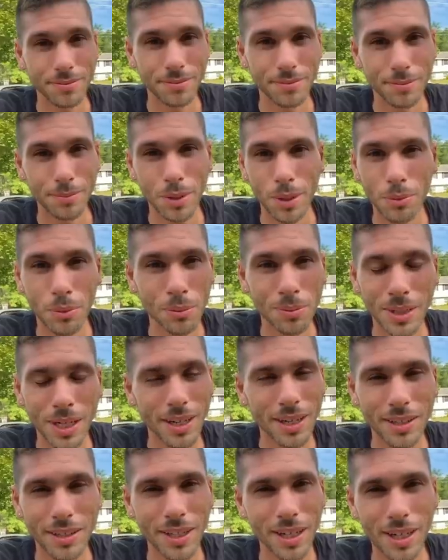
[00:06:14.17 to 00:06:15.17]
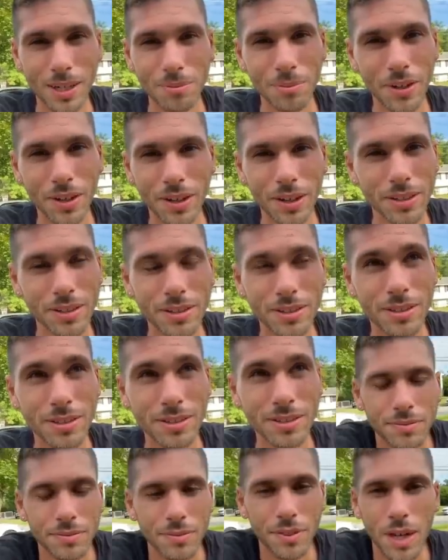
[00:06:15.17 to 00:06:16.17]
People probably think I'm nuts.
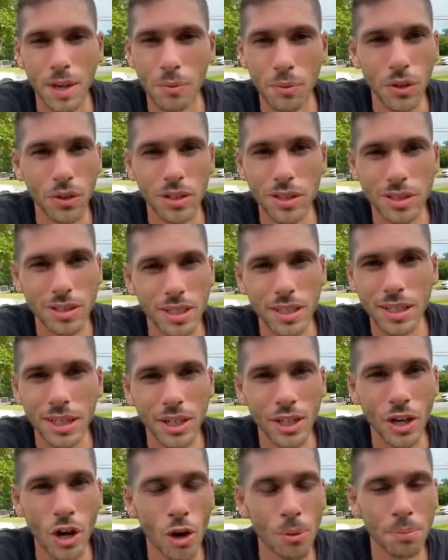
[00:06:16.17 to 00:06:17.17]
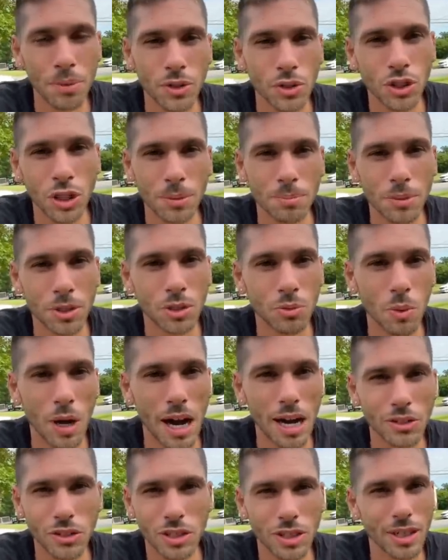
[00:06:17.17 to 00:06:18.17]
I'm really sitting here hoping Chip is
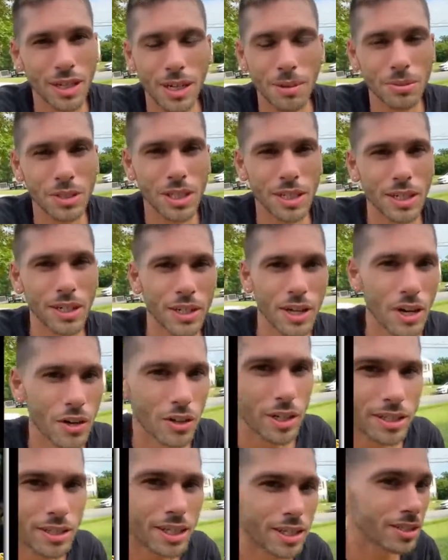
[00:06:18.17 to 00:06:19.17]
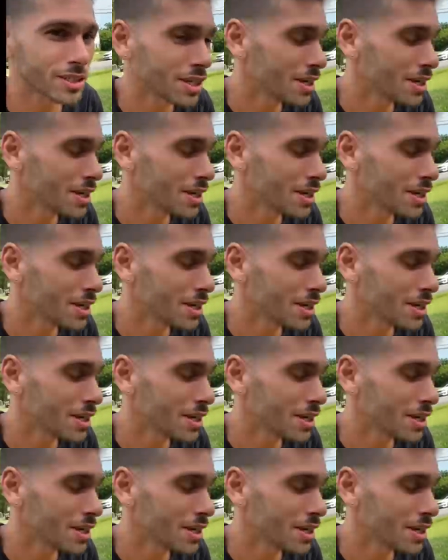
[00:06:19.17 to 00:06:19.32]
watching, and I'm sitting here going like this.